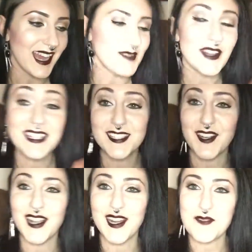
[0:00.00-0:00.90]
I'm going to
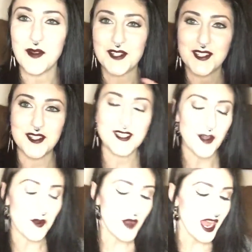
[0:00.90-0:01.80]
start getting emotional.
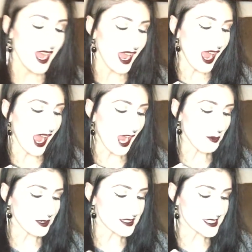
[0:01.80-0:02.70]
So I
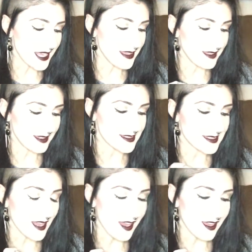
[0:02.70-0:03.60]
will say this.